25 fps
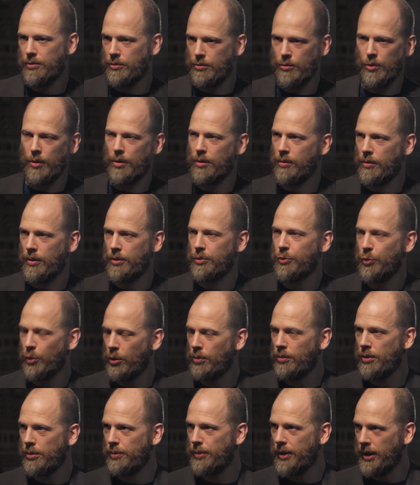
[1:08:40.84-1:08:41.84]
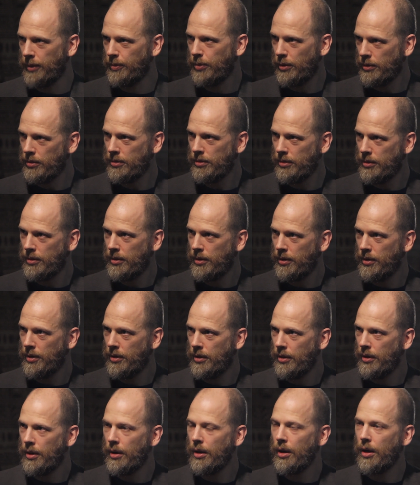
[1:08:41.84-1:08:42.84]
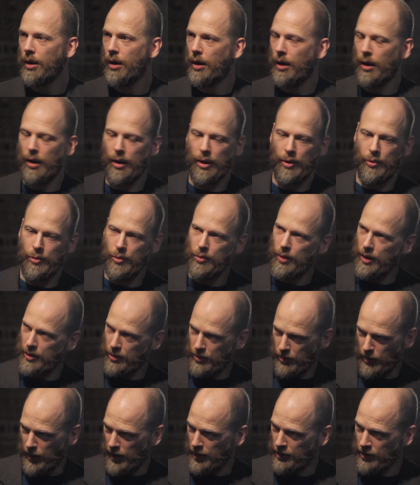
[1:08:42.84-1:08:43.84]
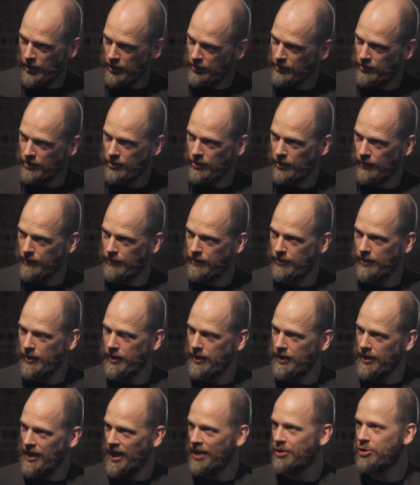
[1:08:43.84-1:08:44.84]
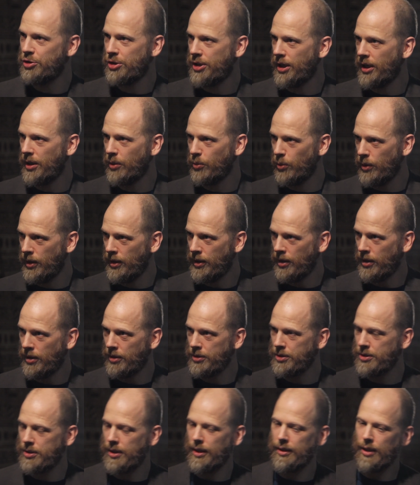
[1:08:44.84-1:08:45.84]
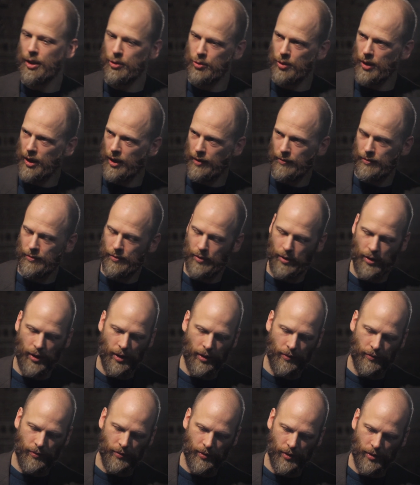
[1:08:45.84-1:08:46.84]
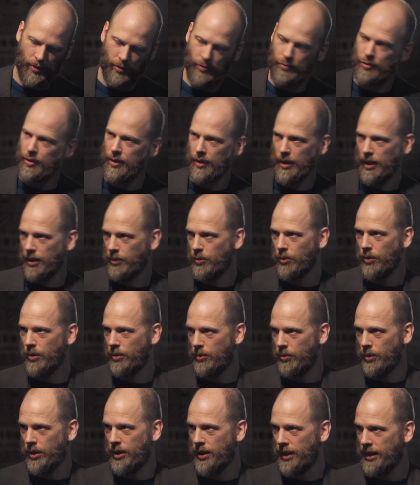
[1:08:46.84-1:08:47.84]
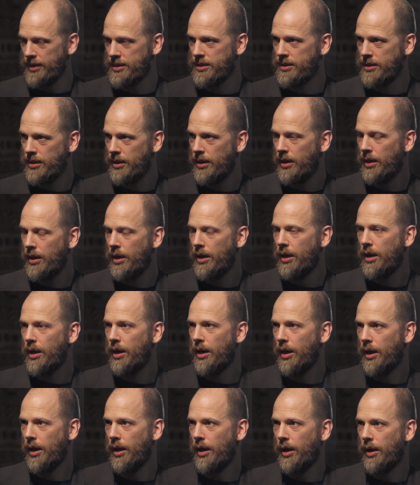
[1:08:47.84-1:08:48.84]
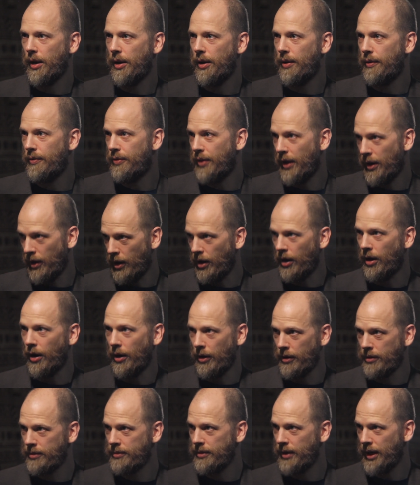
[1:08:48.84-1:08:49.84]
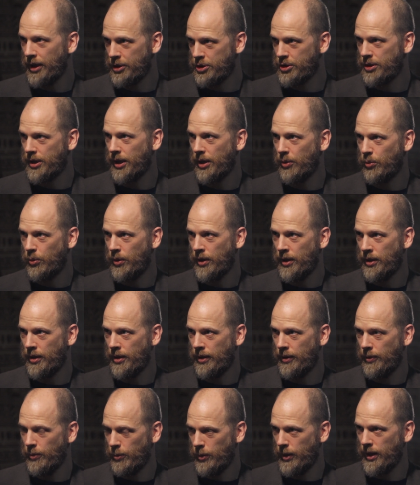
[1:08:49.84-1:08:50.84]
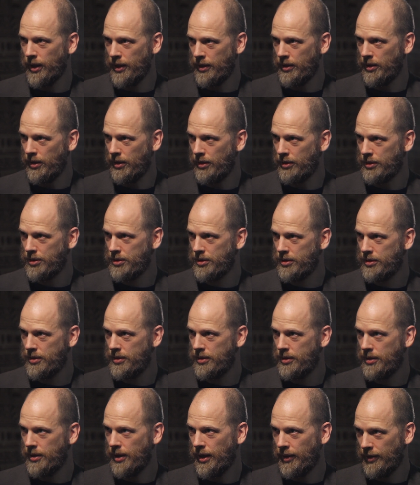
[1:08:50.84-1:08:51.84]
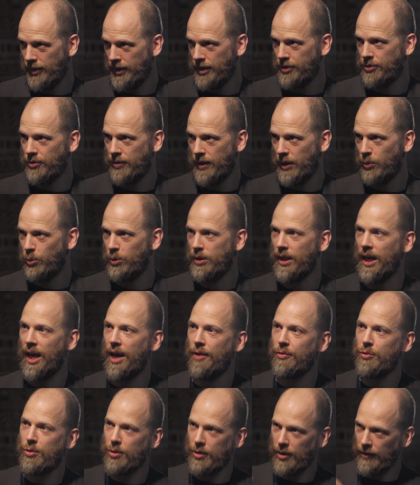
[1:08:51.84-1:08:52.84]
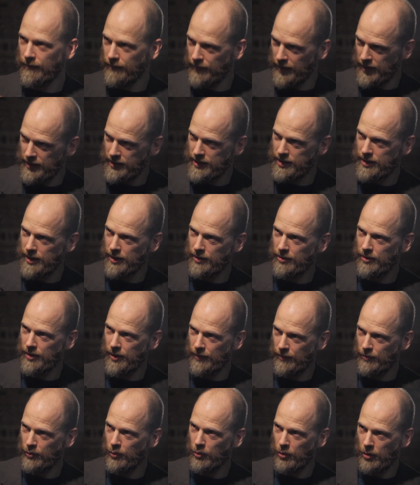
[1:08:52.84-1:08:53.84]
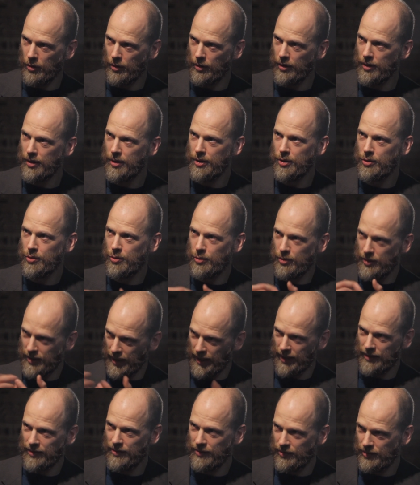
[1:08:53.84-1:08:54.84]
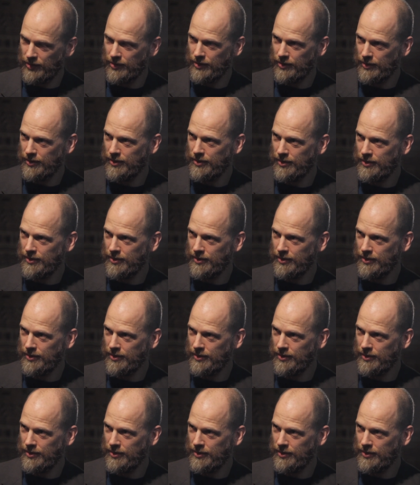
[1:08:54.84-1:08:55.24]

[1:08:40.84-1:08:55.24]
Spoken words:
quote-unquote normal people who are not sort of educated within the arts, and then you have 3, like one less, that are educated within the arts. And these 3 would have to convince the 4 to get